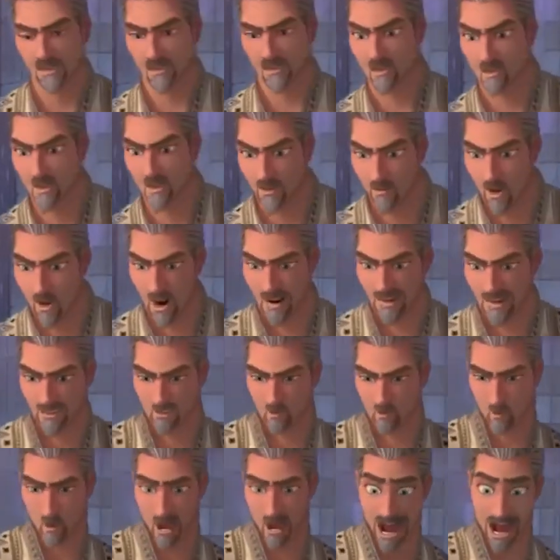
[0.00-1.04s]
What do you mean
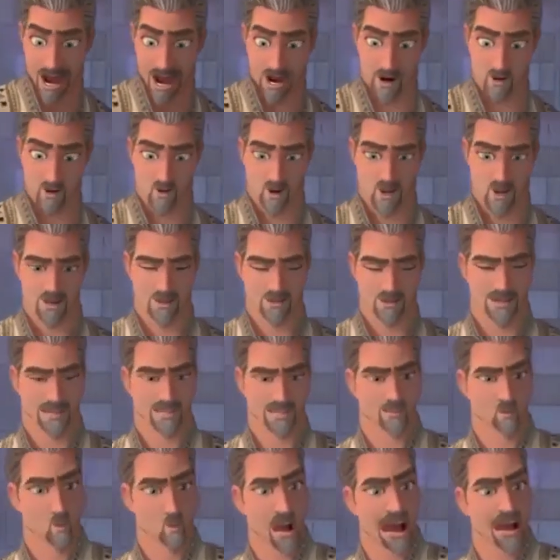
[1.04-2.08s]
not race me? Hold on, hold
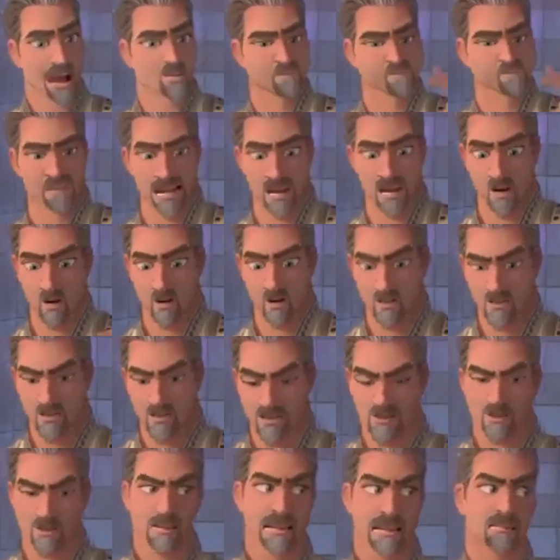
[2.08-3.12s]
on. I'm not going to
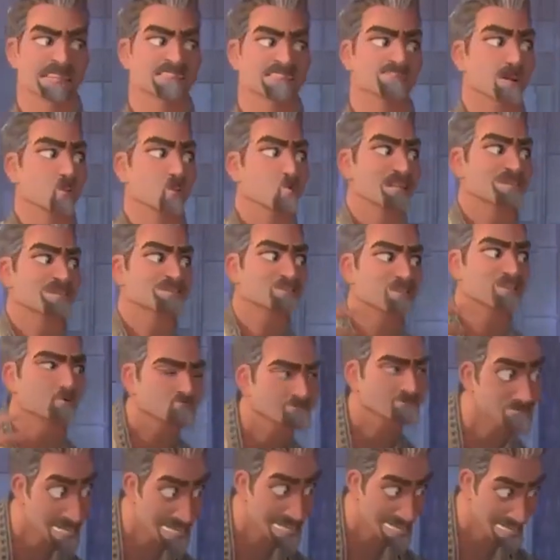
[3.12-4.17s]
Florida?
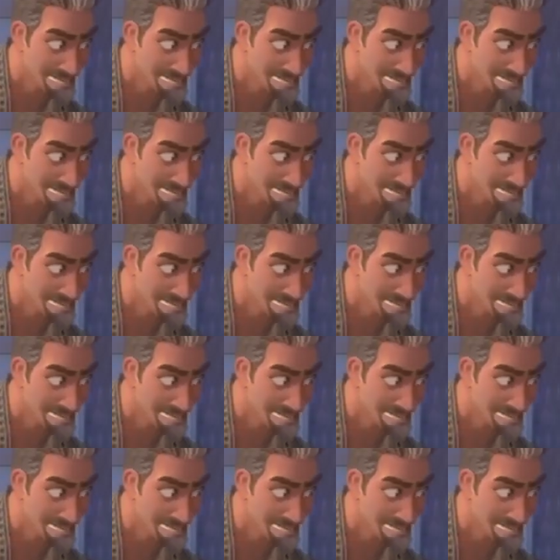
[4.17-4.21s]
Lightning,